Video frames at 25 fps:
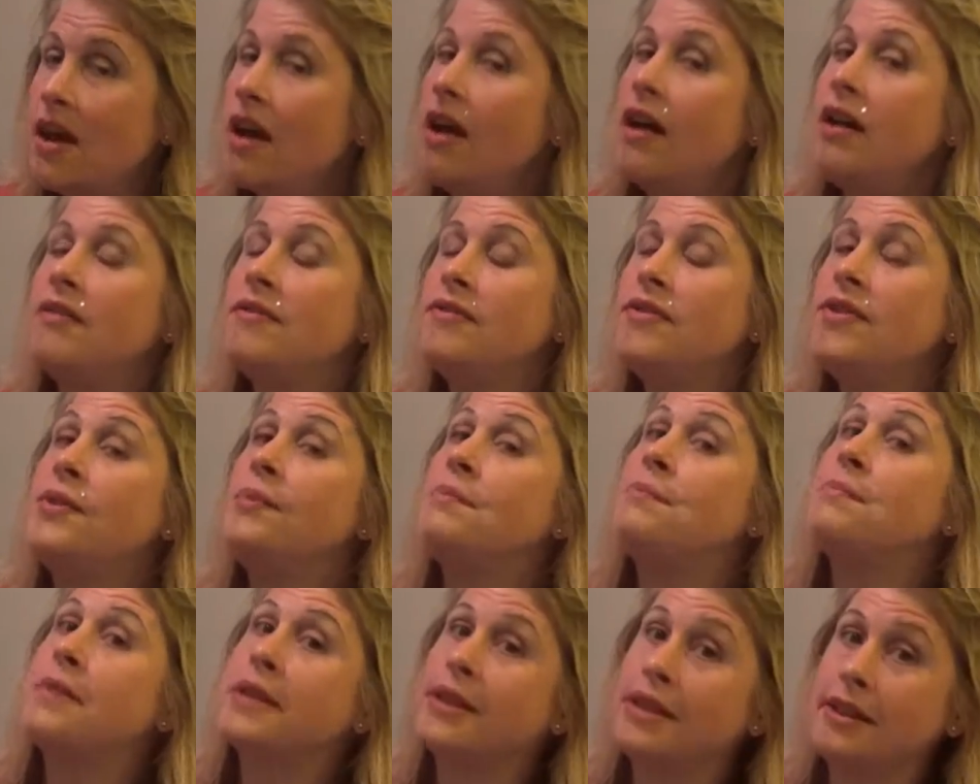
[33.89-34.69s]
of
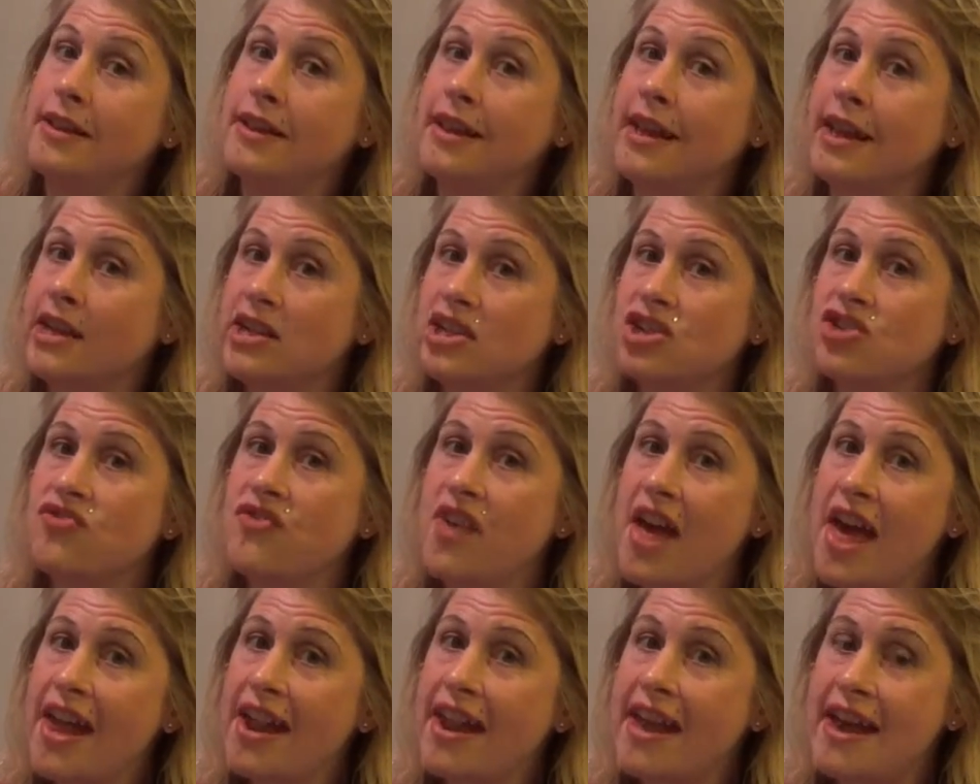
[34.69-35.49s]
Middle-Aged
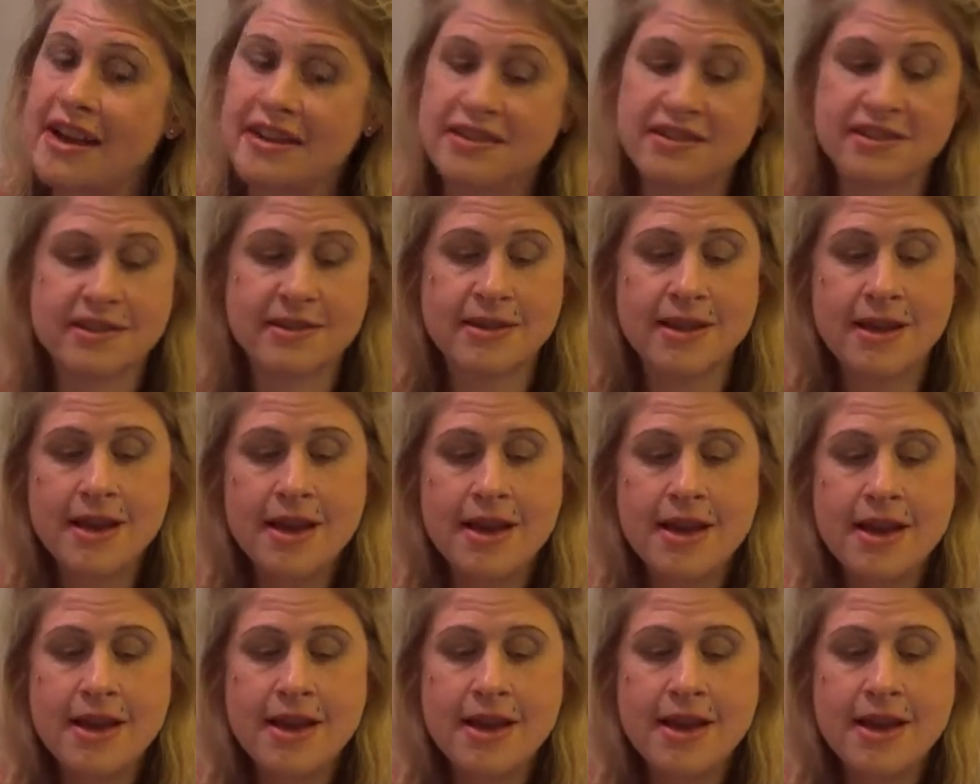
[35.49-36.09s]
Badass.